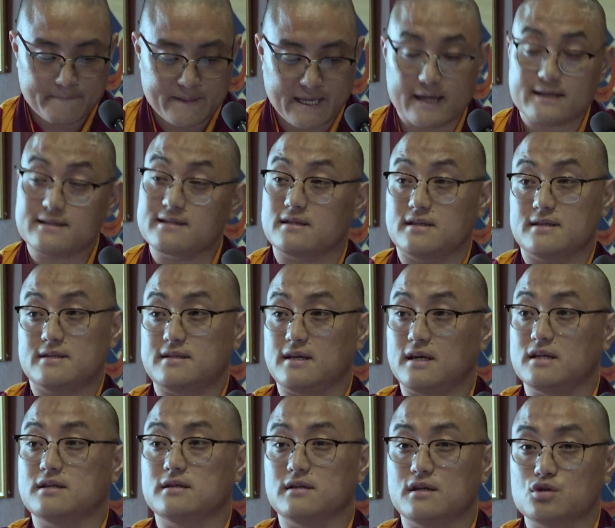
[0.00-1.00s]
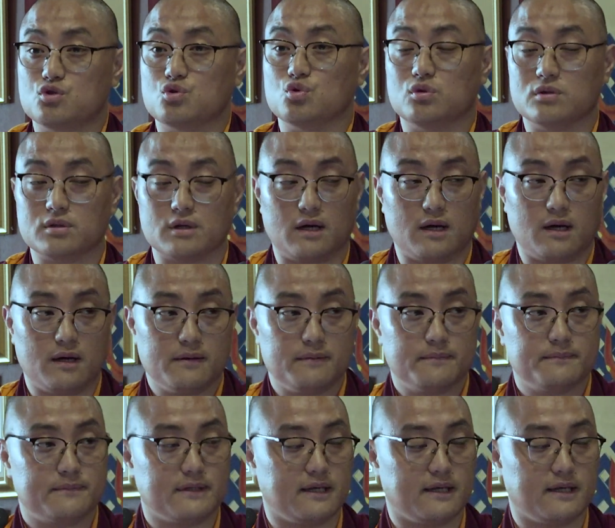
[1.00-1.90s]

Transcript: As it is said in the sutra